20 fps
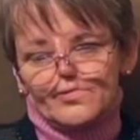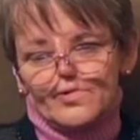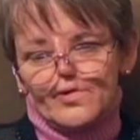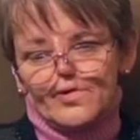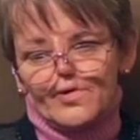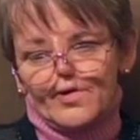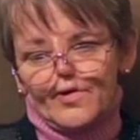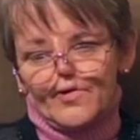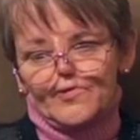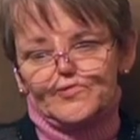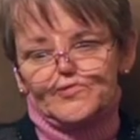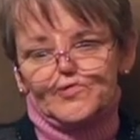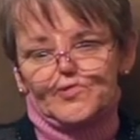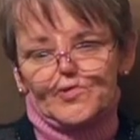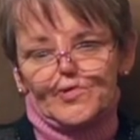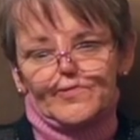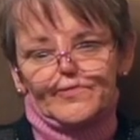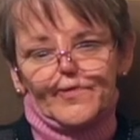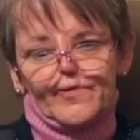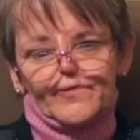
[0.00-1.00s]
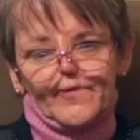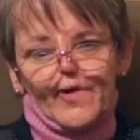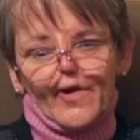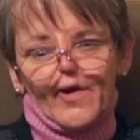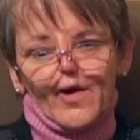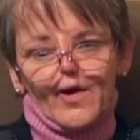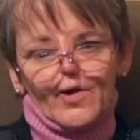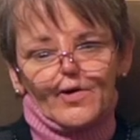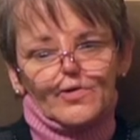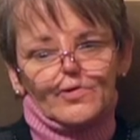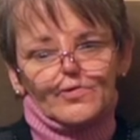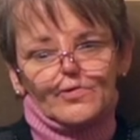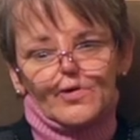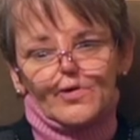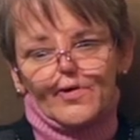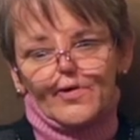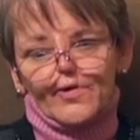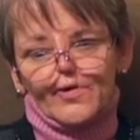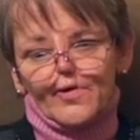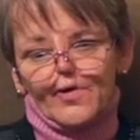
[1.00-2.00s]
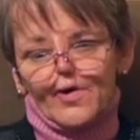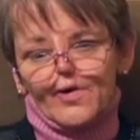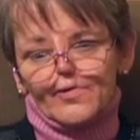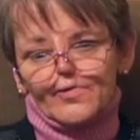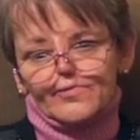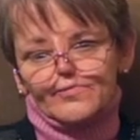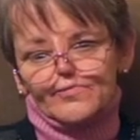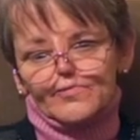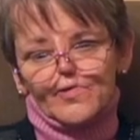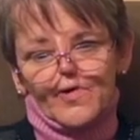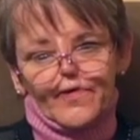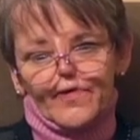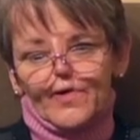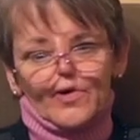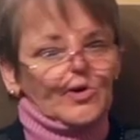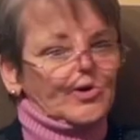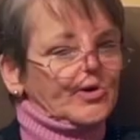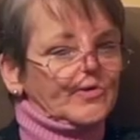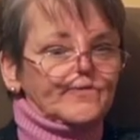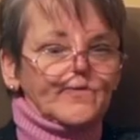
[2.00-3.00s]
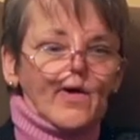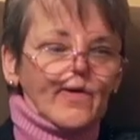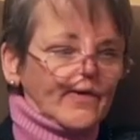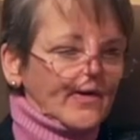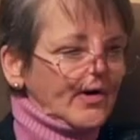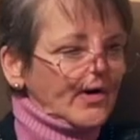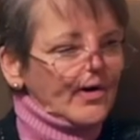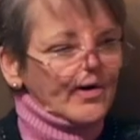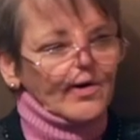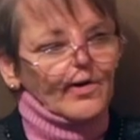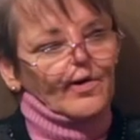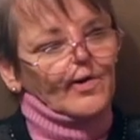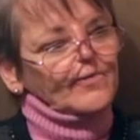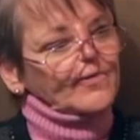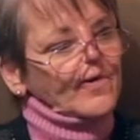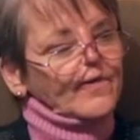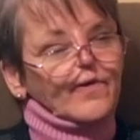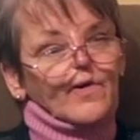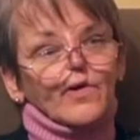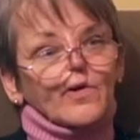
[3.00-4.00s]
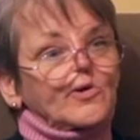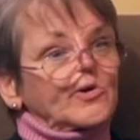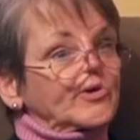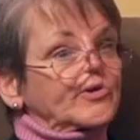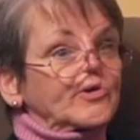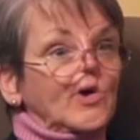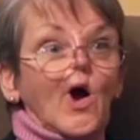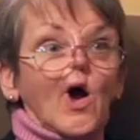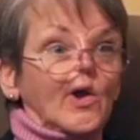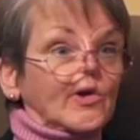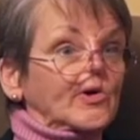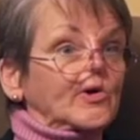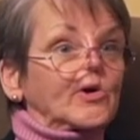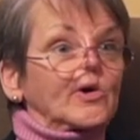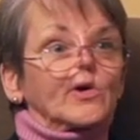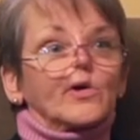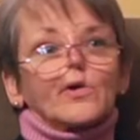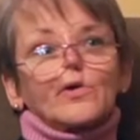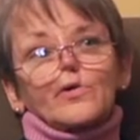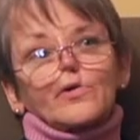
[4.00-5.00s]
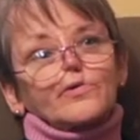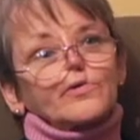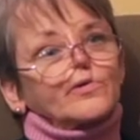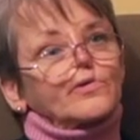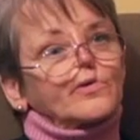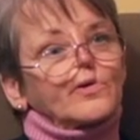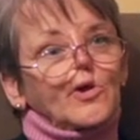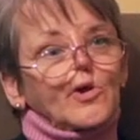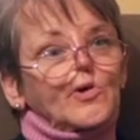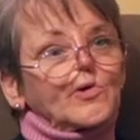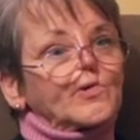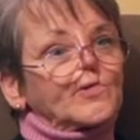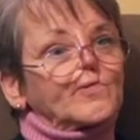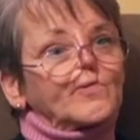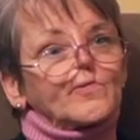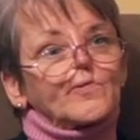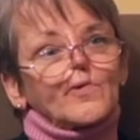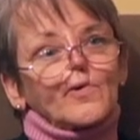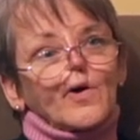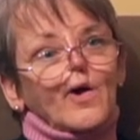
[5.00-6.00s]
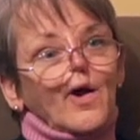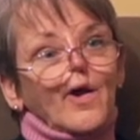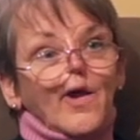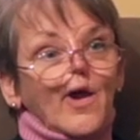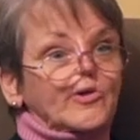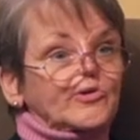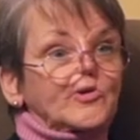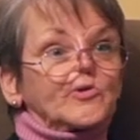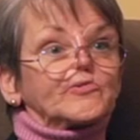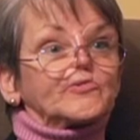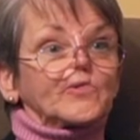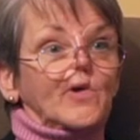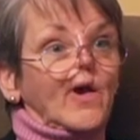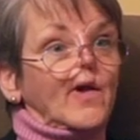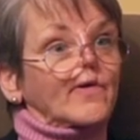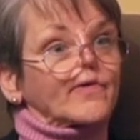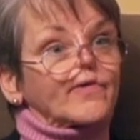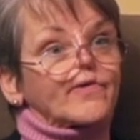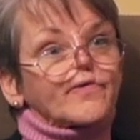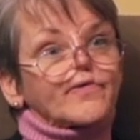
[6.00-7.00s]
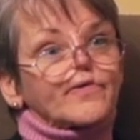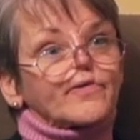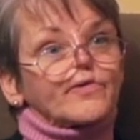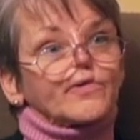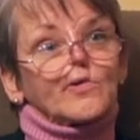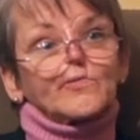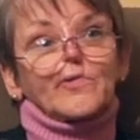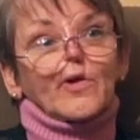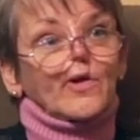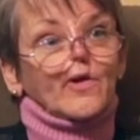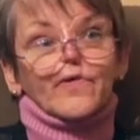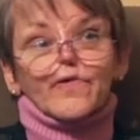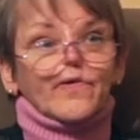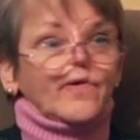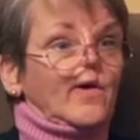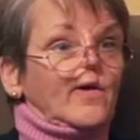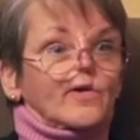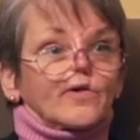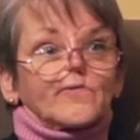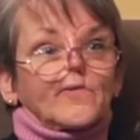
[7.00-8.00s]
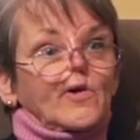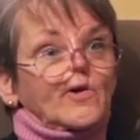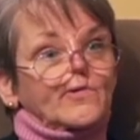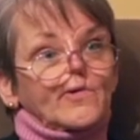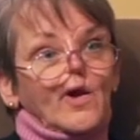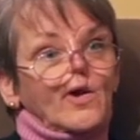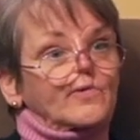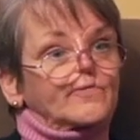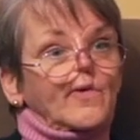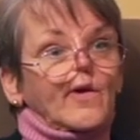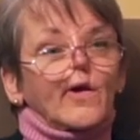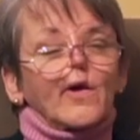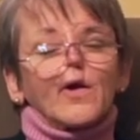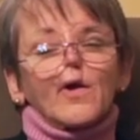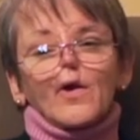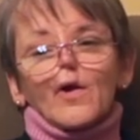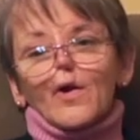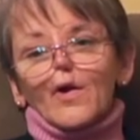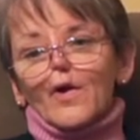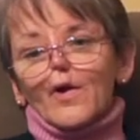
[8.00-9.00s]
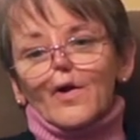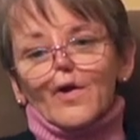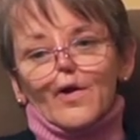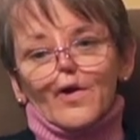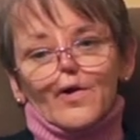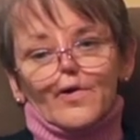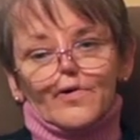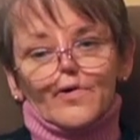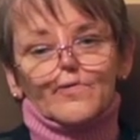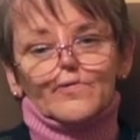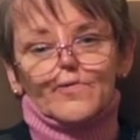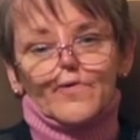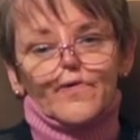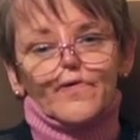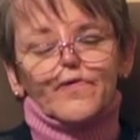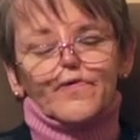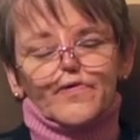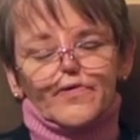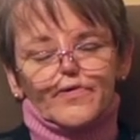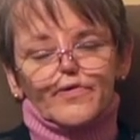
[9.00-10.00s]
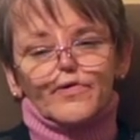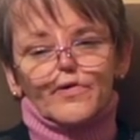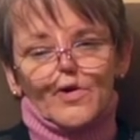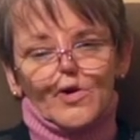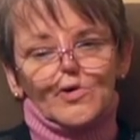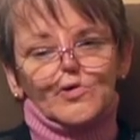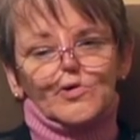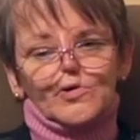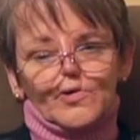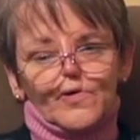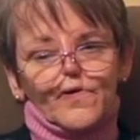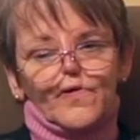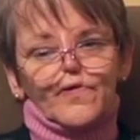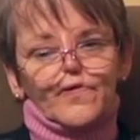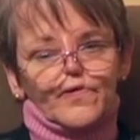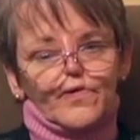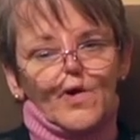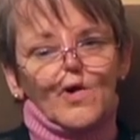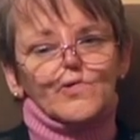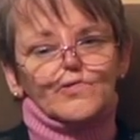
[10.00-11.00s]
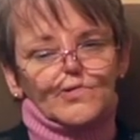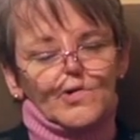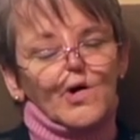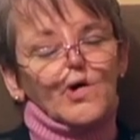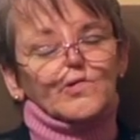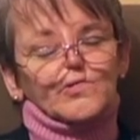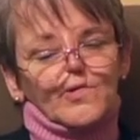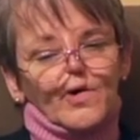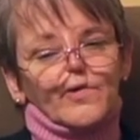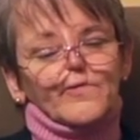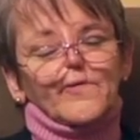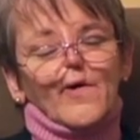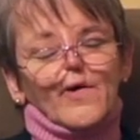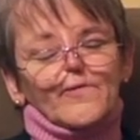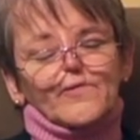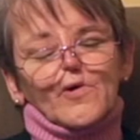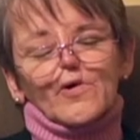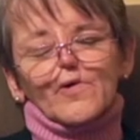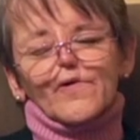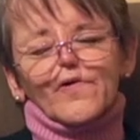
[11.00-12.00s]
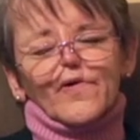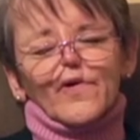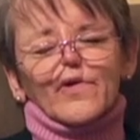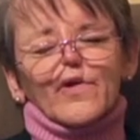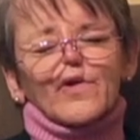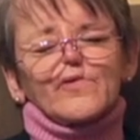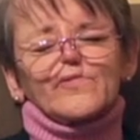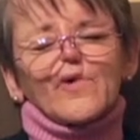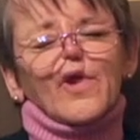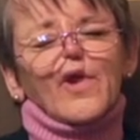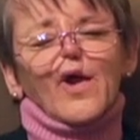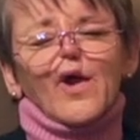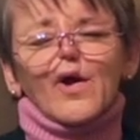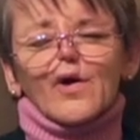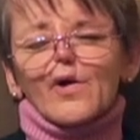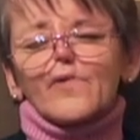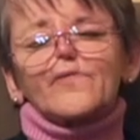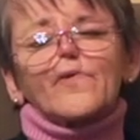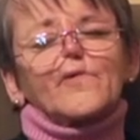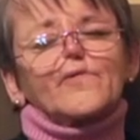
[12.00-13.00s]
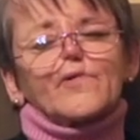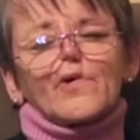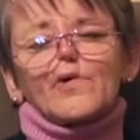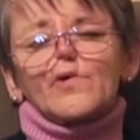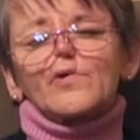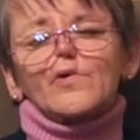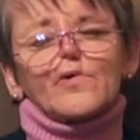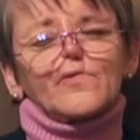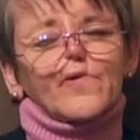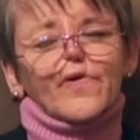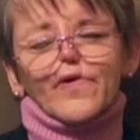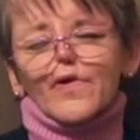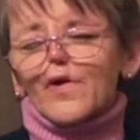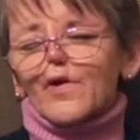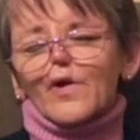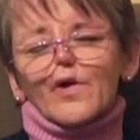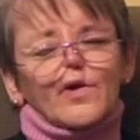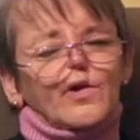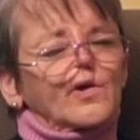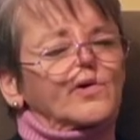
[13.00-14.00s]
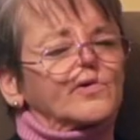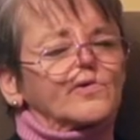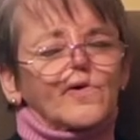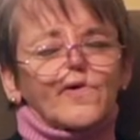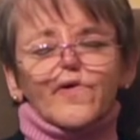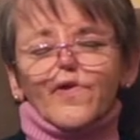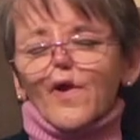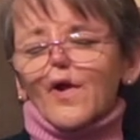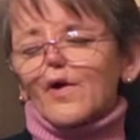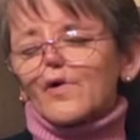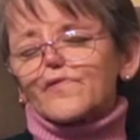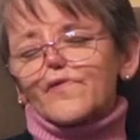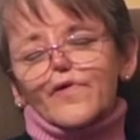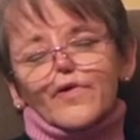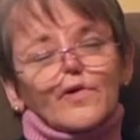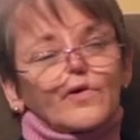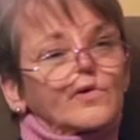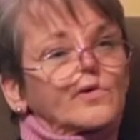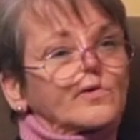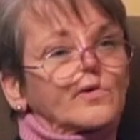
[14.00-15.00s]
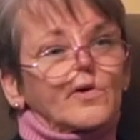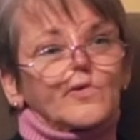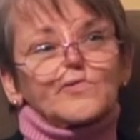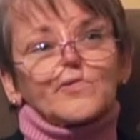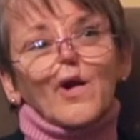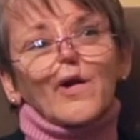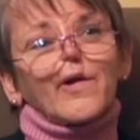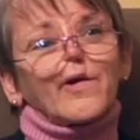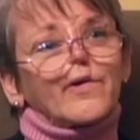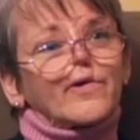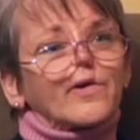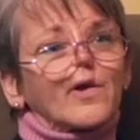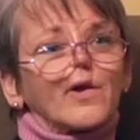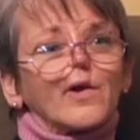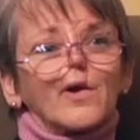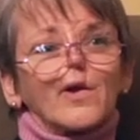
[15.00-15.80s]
had informed me how I wasn't a good mother, and I wasn't a good daughter, and, you know, I had no friends. Nobody could stand to be around me. And it was, you know, you're just overall a really bad person. And when I hung up the phone, it was like, you know, he's absolutely right.